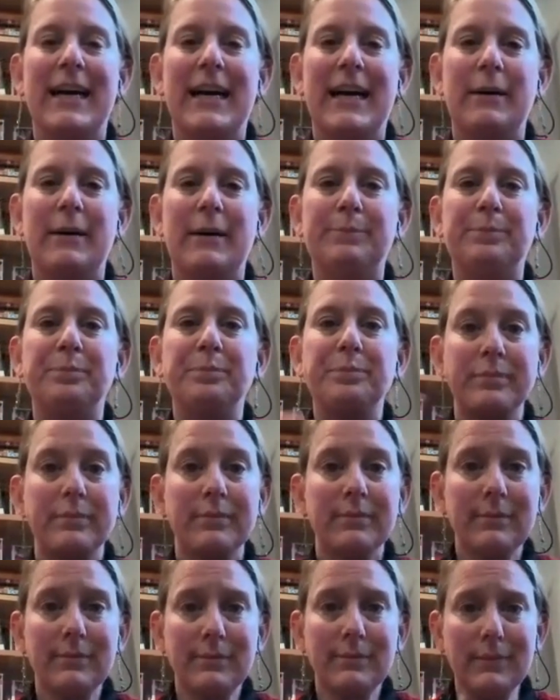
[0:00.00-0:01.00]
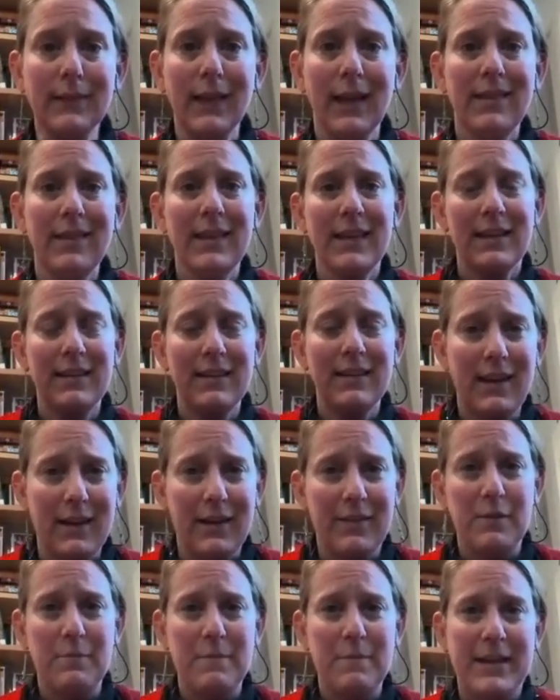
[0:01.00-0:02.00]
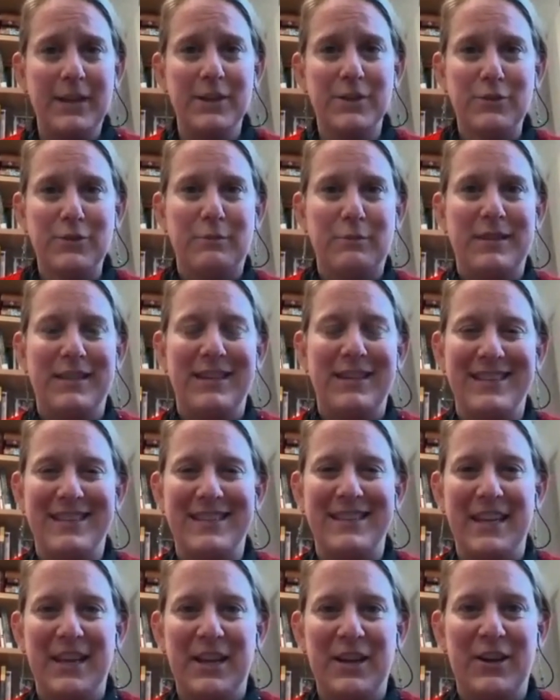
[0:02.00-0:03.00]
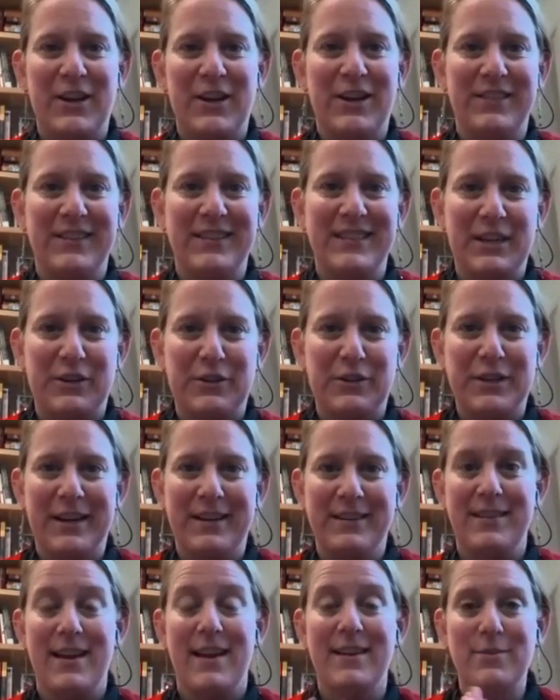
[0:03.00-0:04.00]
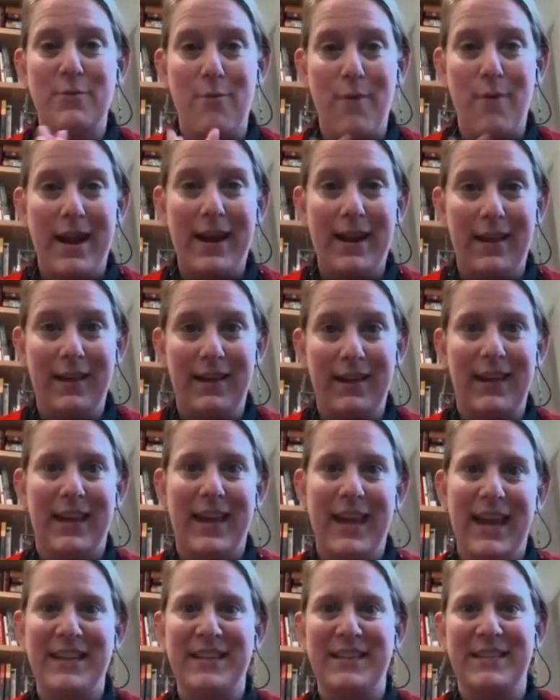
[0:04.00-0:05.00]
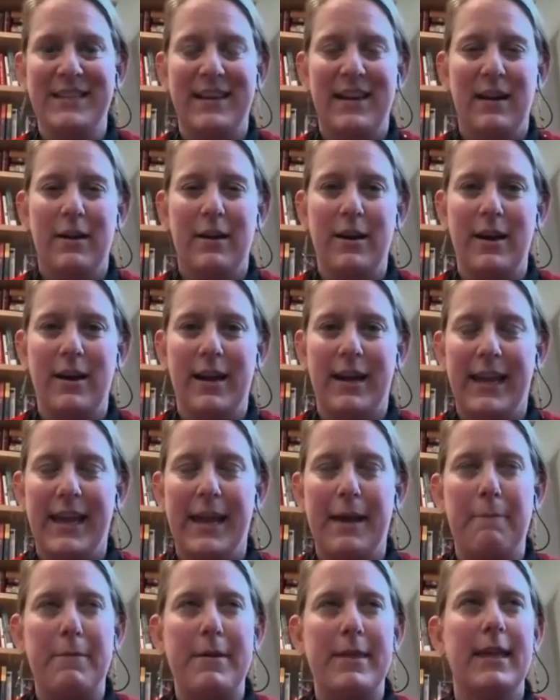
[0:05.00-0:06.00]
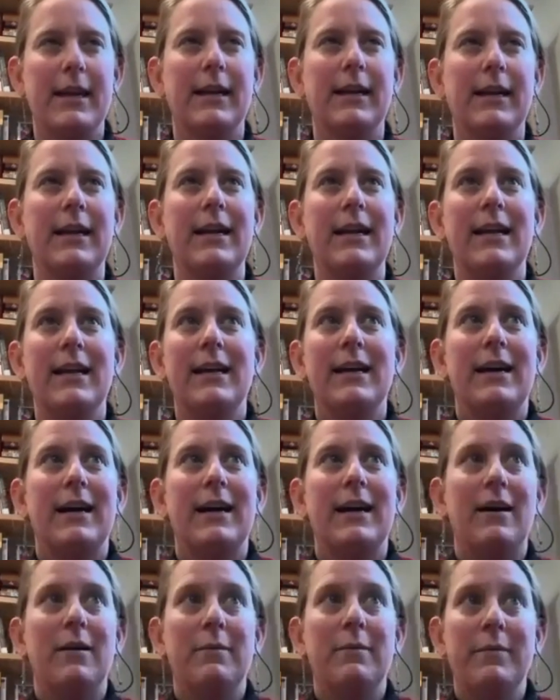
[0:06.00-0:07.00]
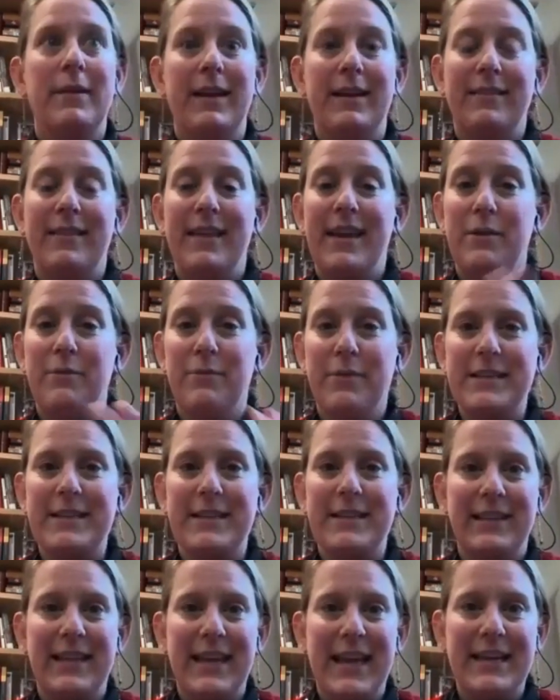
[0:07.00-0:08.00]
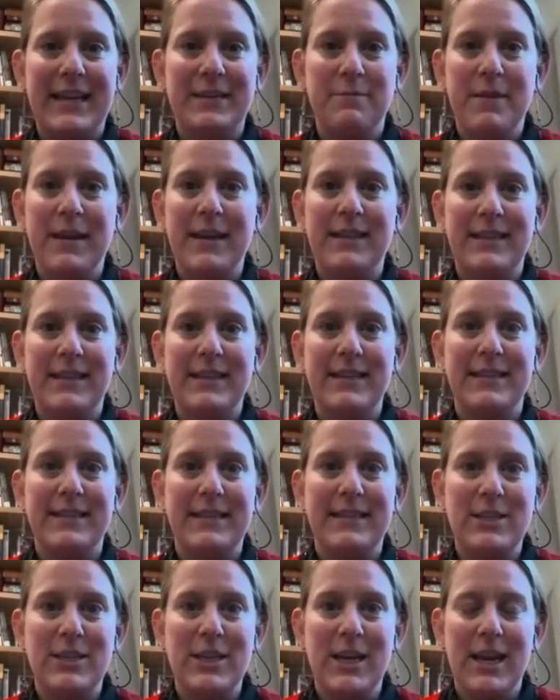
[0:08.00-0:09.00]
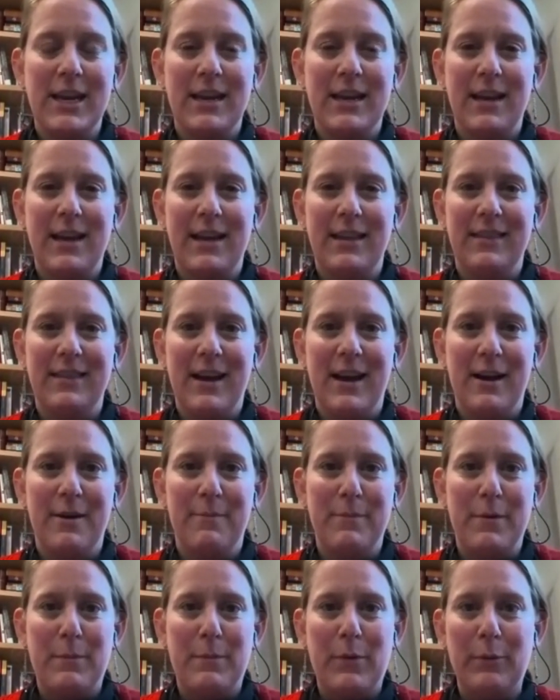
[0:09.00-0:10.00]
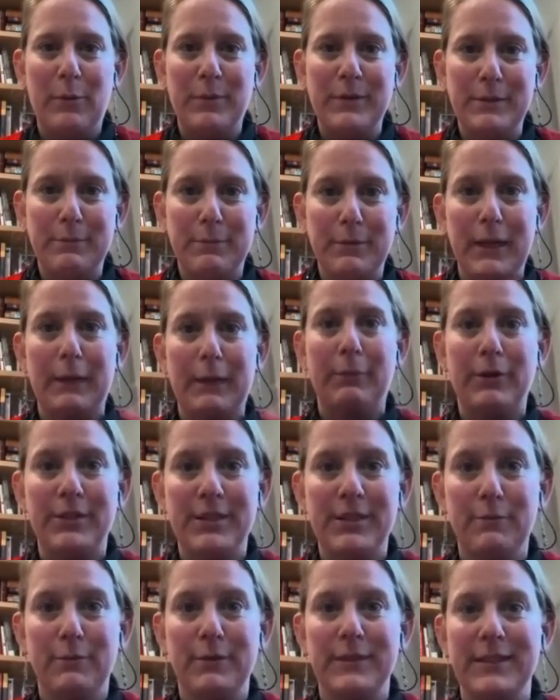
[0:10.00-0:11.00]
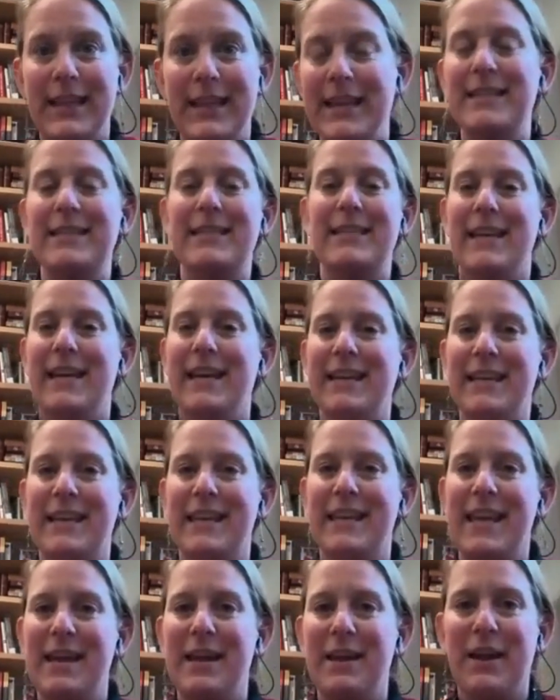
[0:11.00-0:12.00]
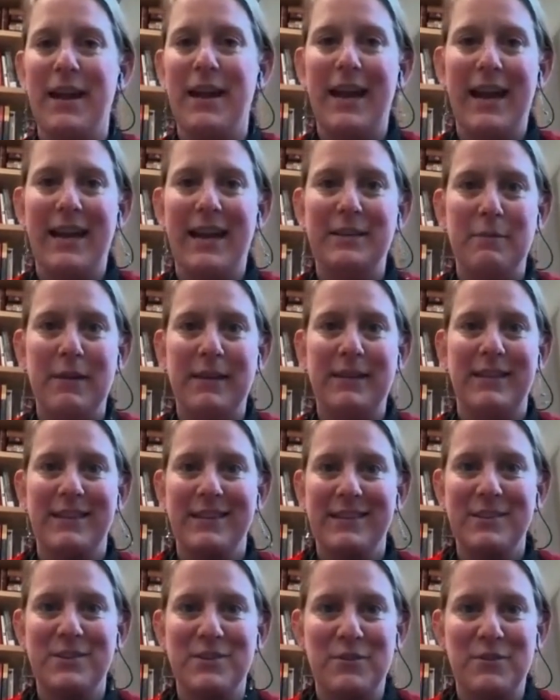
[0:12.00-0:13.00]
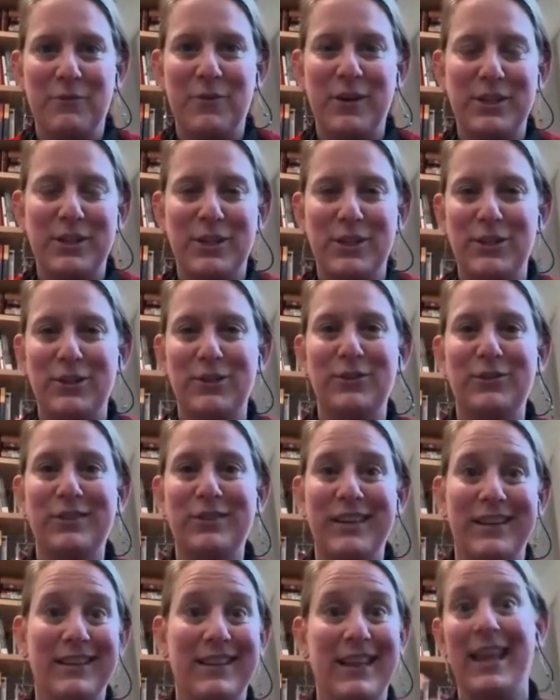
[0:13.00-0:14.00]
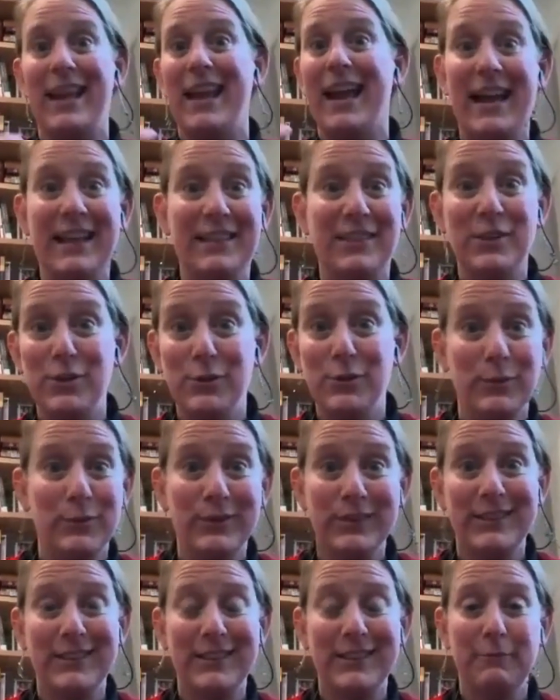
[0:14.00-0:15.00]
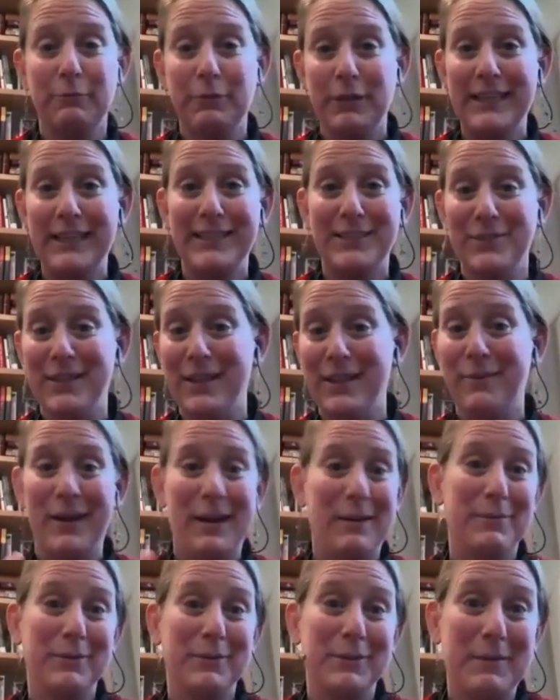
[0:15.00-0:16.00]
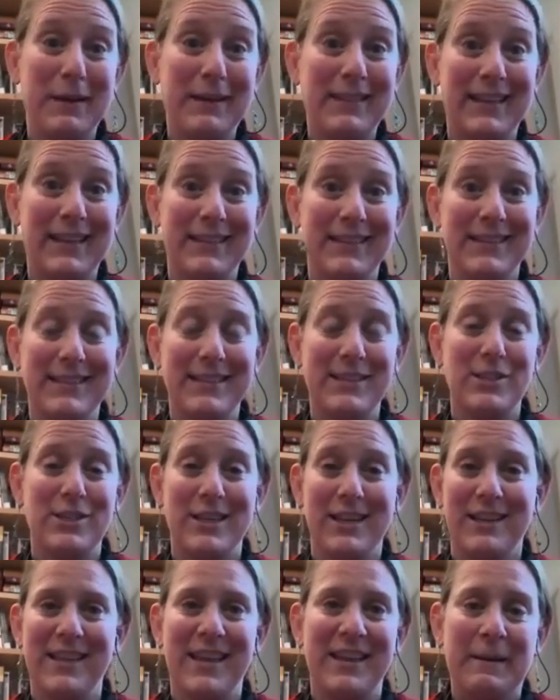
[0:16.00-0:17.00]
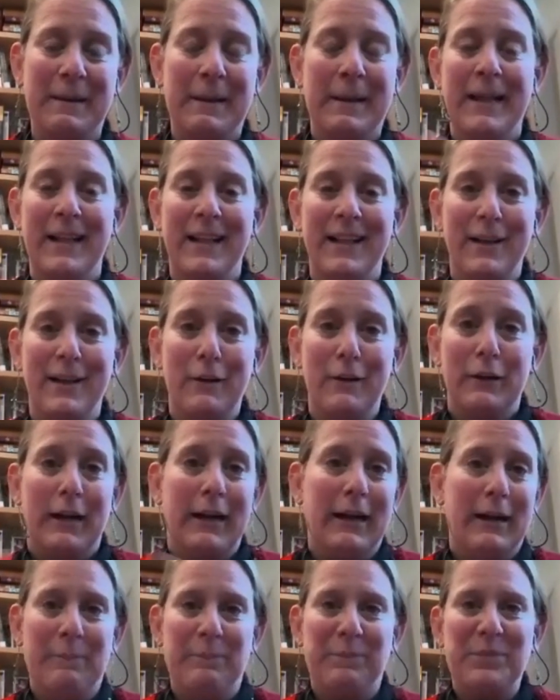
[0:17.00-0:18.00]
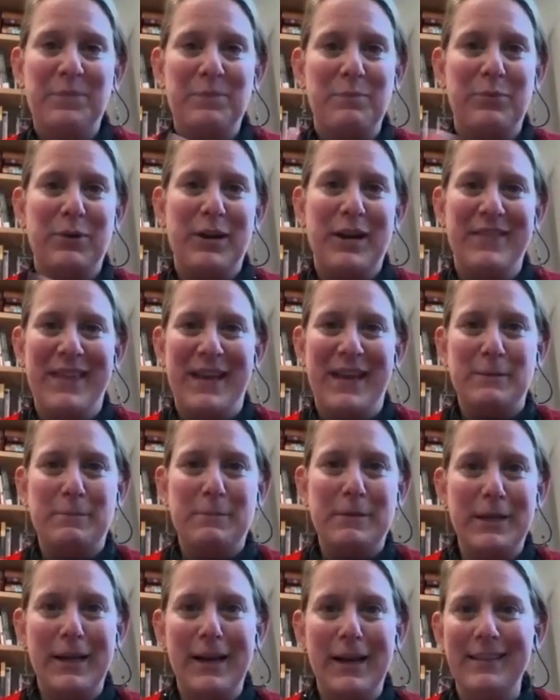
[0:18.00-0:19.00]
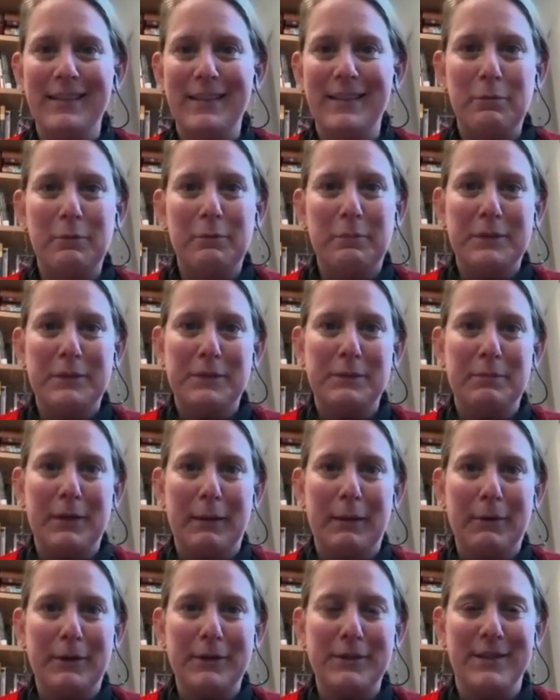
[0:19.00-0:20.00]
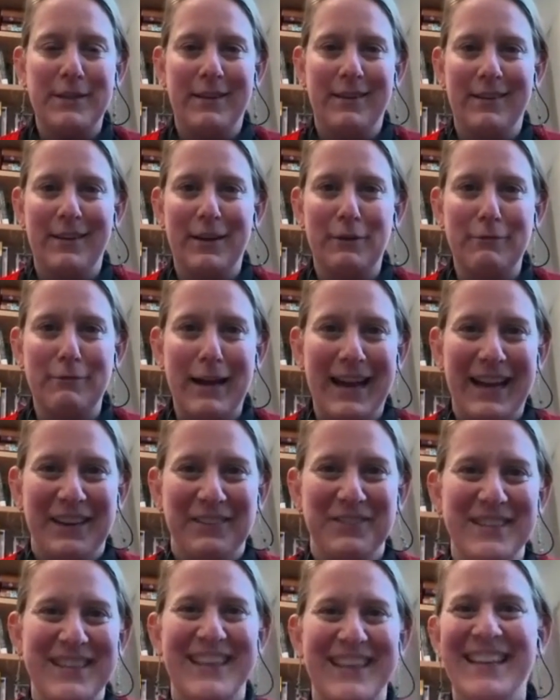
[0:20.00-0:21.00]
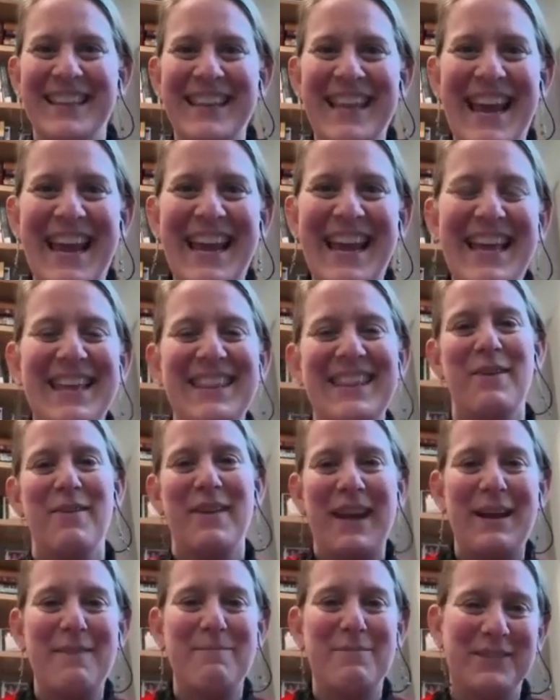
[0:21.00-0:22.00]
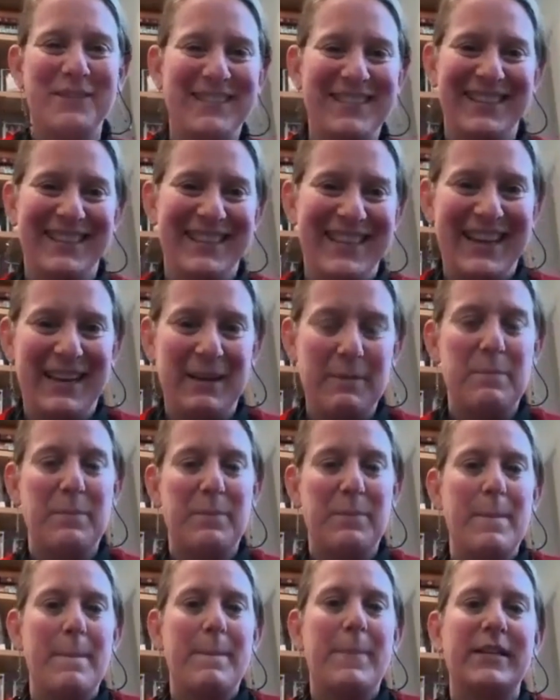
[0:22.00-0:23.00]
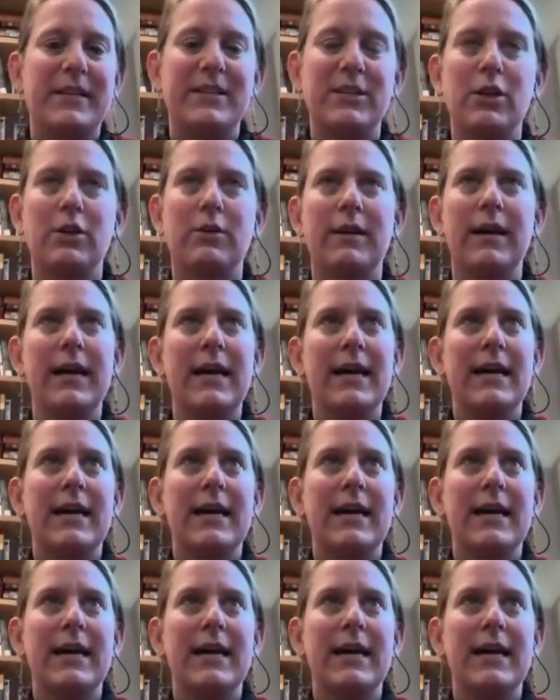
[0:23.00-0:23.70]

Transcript: the manuscript that's sitting on the secretary's desk waiting in case I can't be there. And they recently had to make the decision, and pulpit supply person was late, and they had to make the decision of what to do, and they had the tools in place, so they were able to make that decision. And then thanks be to God, the pulpit supply person arrived, and they were able to but so